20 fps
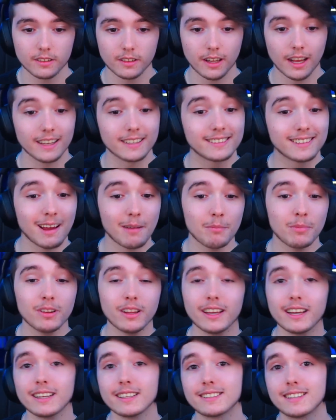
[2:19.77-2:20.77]

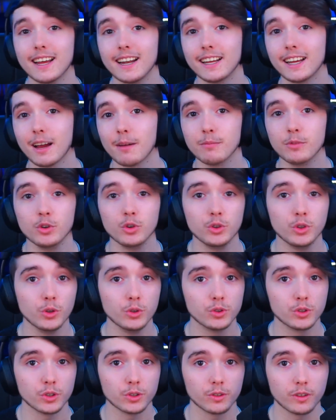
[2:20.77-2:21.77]
Assembling and setting up new
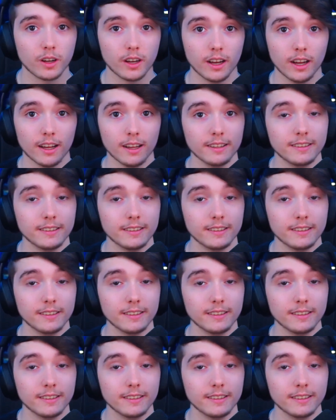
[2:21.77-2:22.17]
user uh,